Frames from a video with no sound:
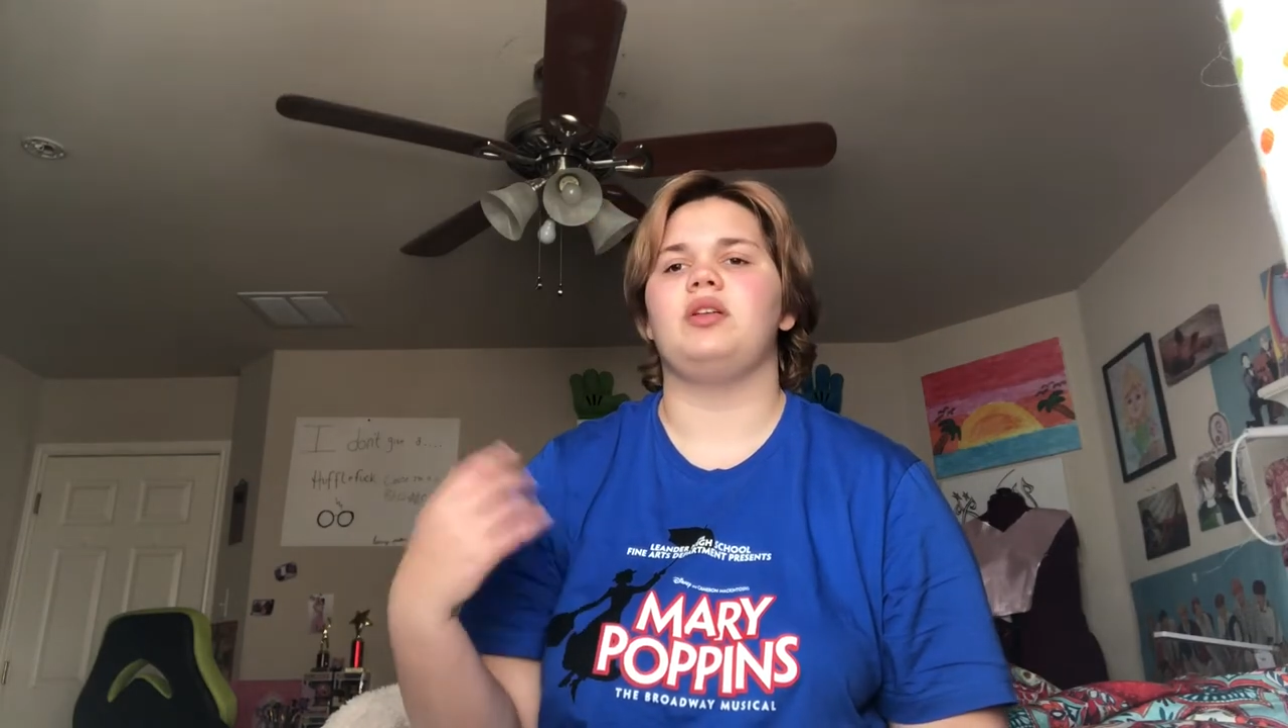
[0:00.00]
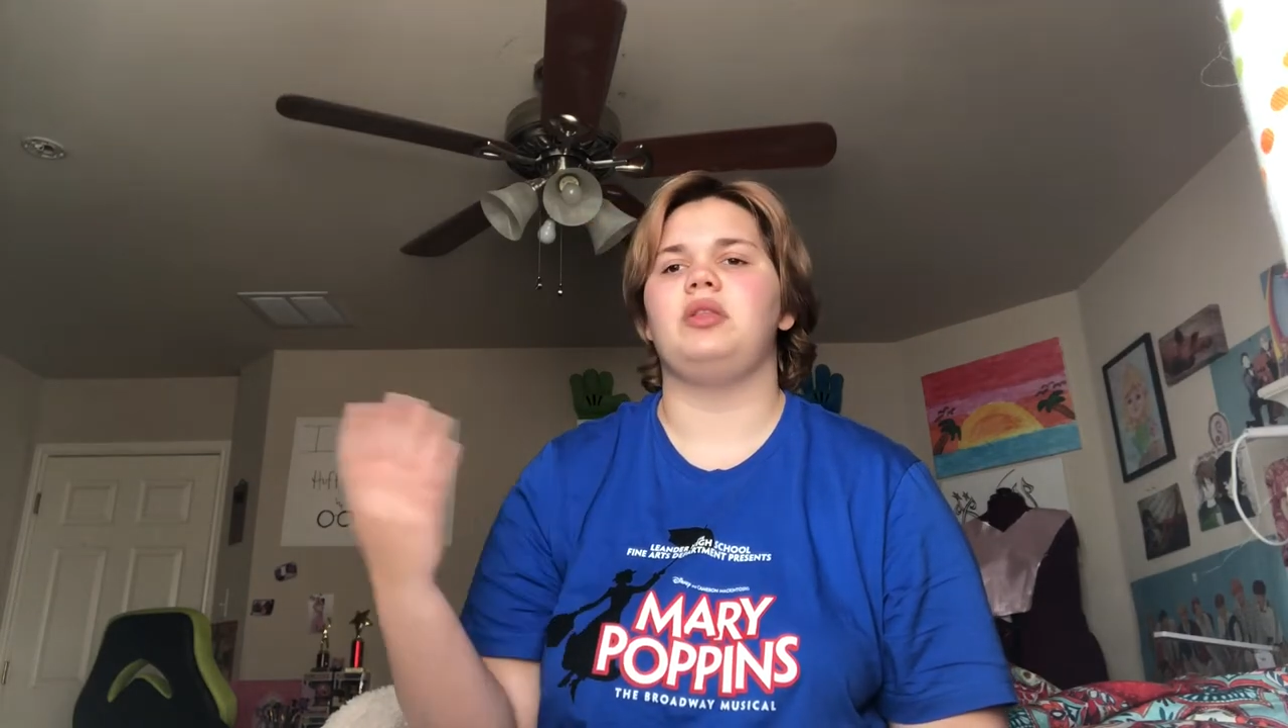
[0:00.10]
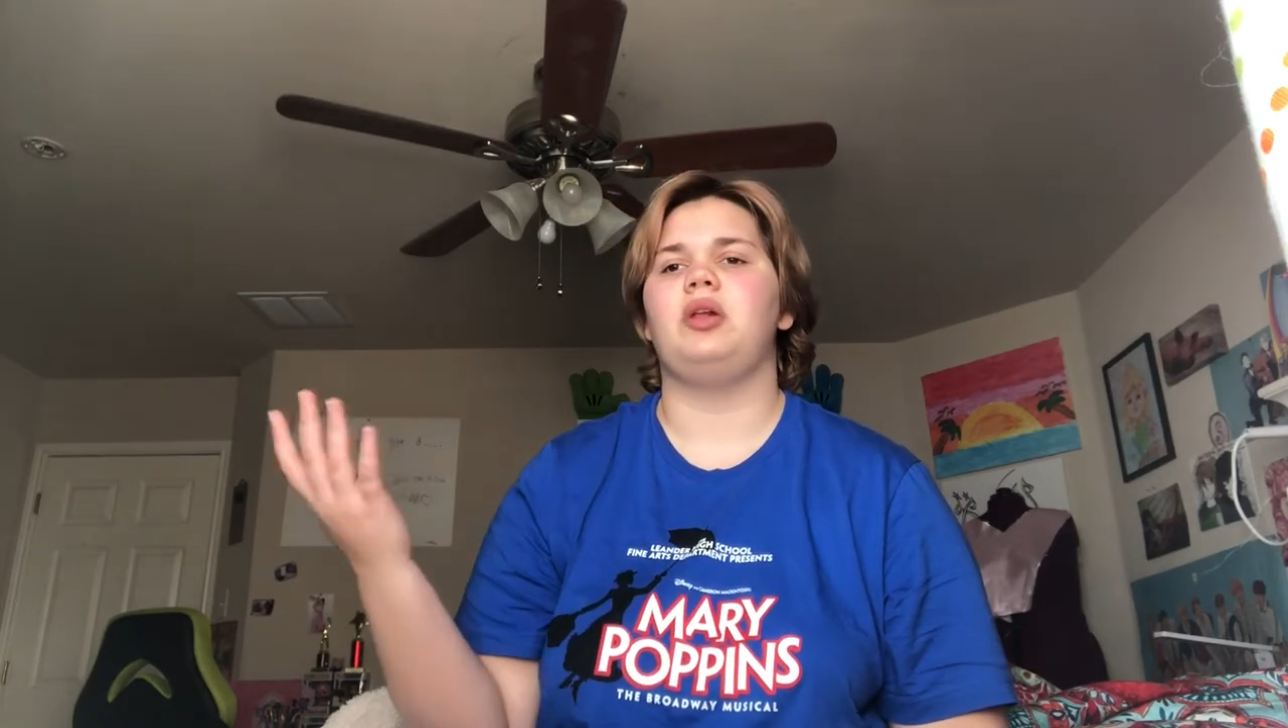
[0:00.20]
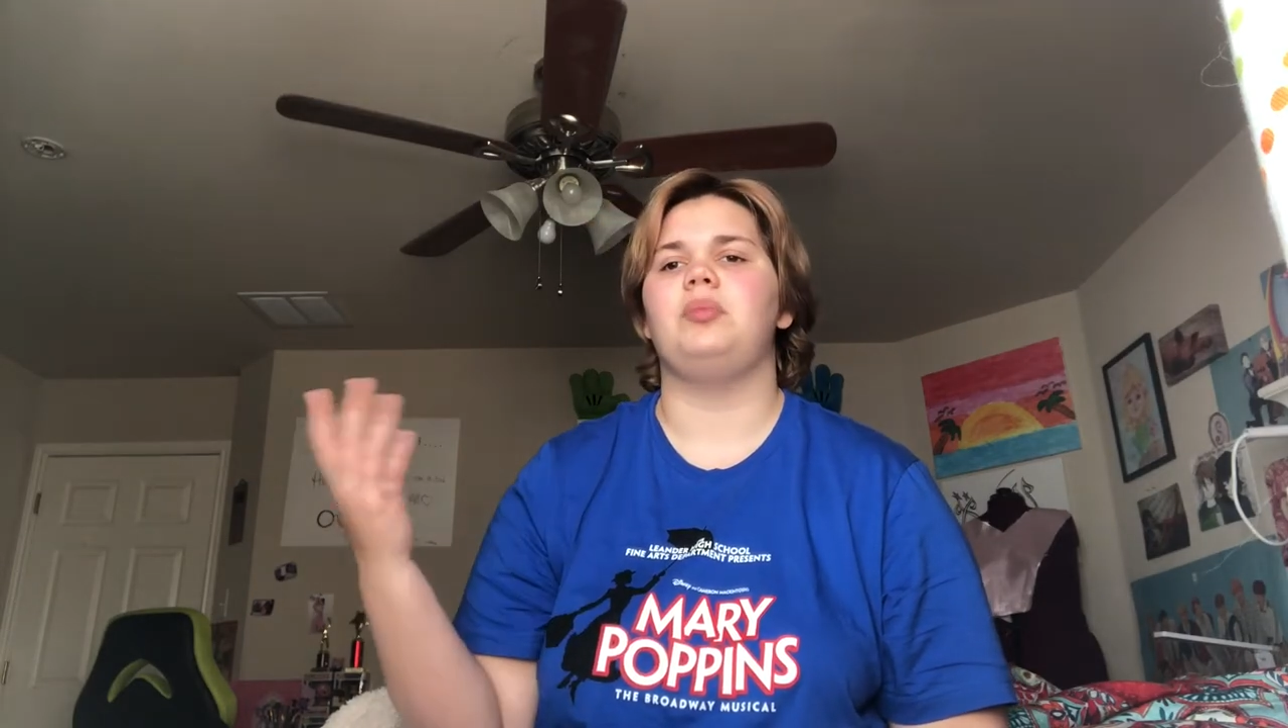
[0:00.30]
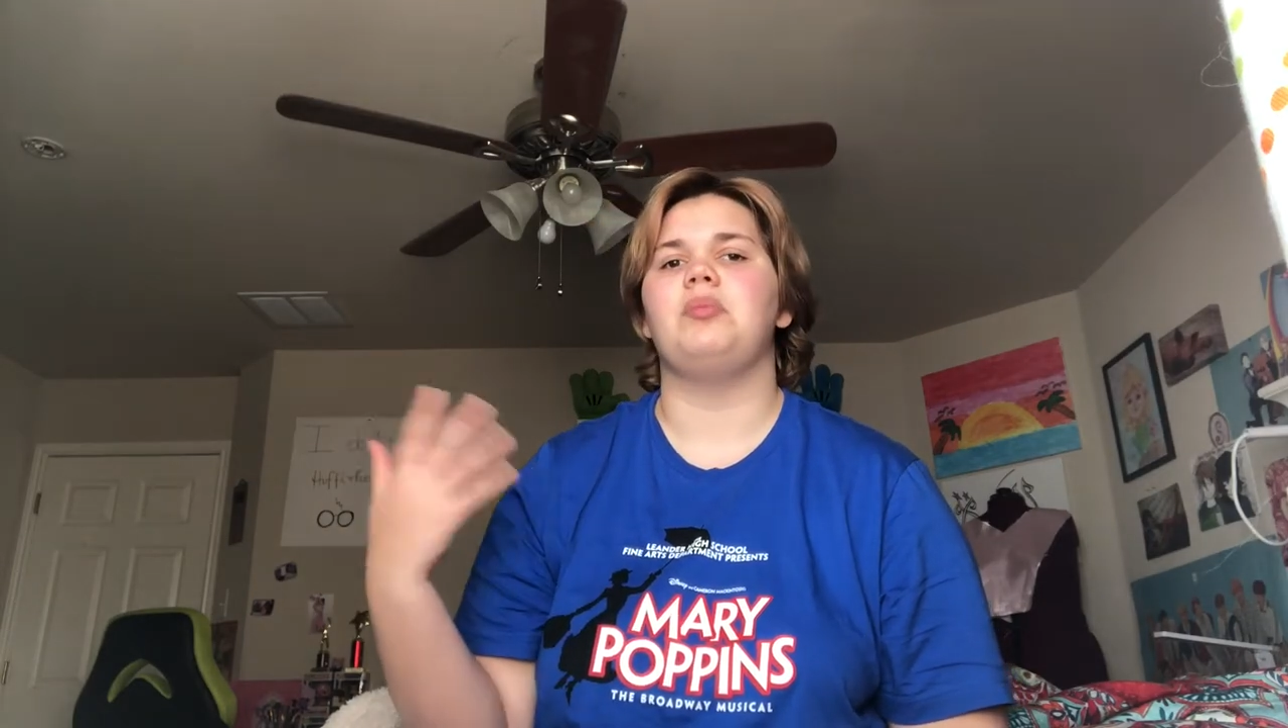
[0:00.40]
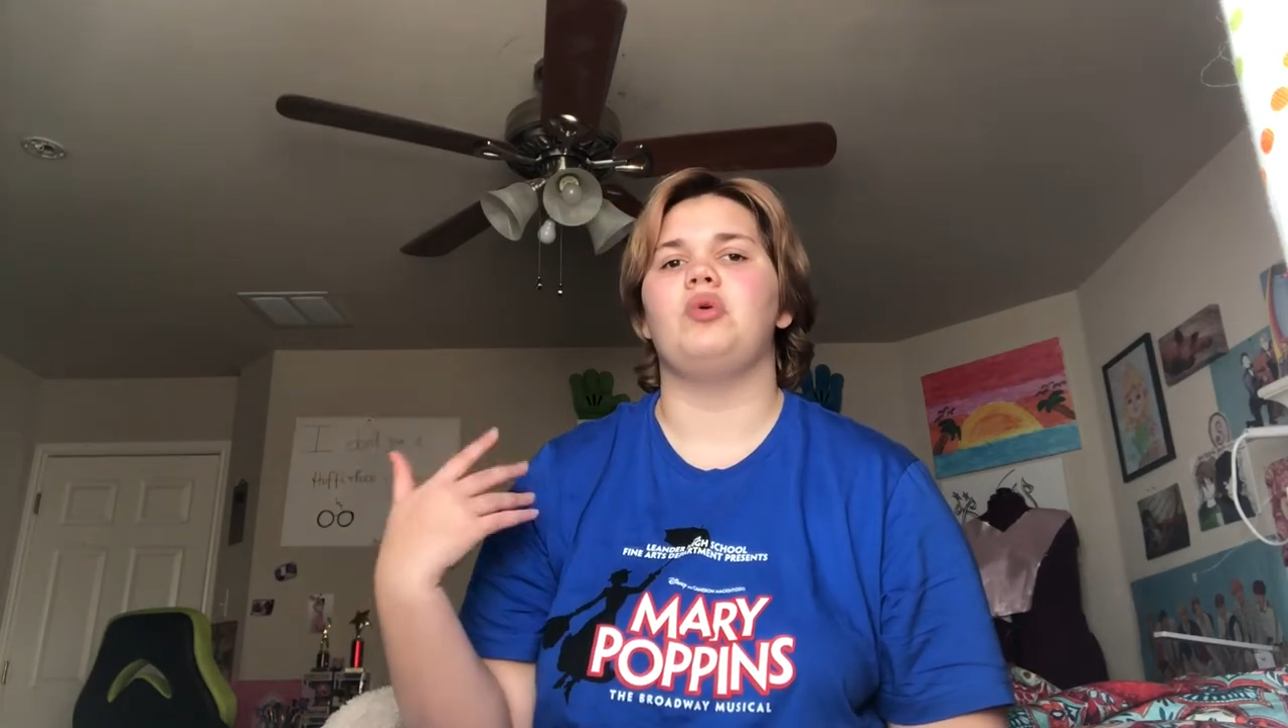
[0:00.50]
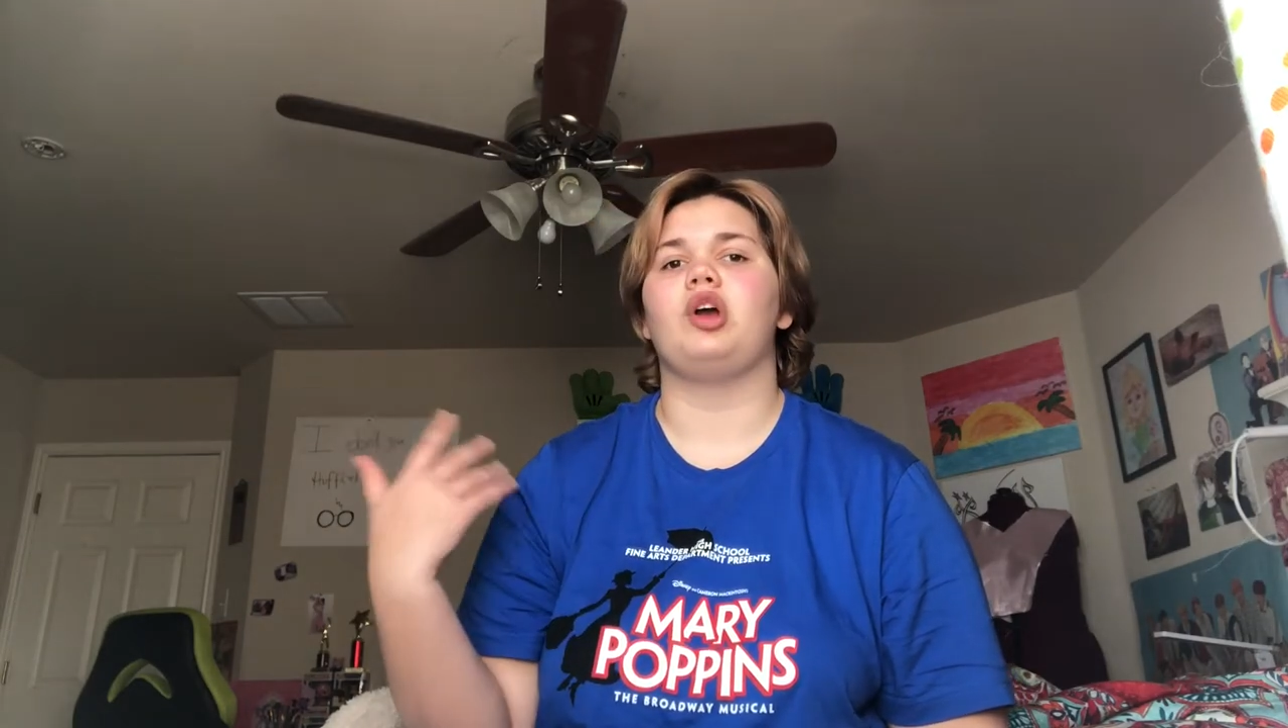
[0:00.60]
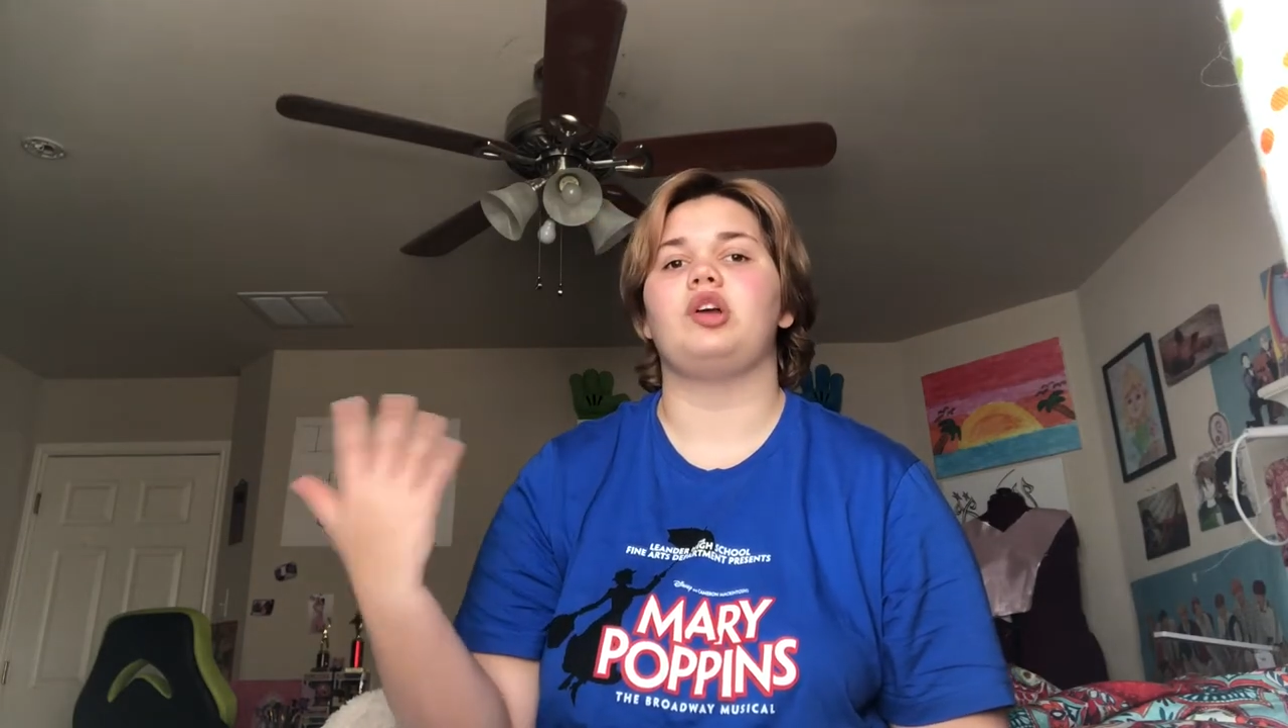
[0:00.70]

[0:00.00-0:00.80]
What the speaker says: a little bit more